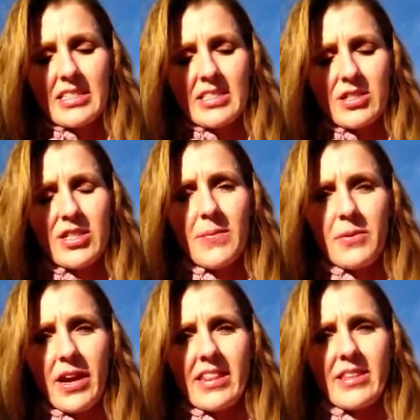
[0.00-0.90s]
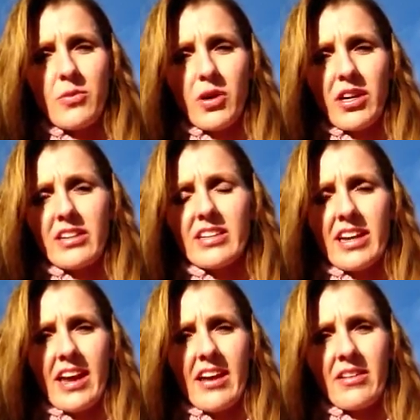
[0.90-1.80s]
to separate the work
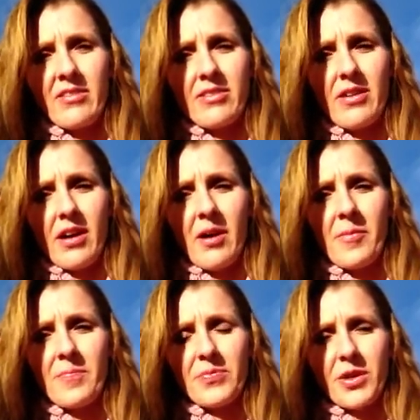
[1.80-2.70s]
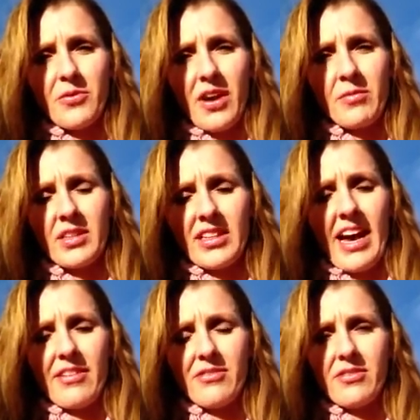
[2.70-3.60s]
and your family
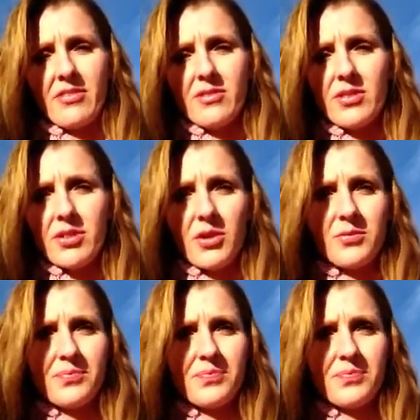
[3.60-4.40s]
life. So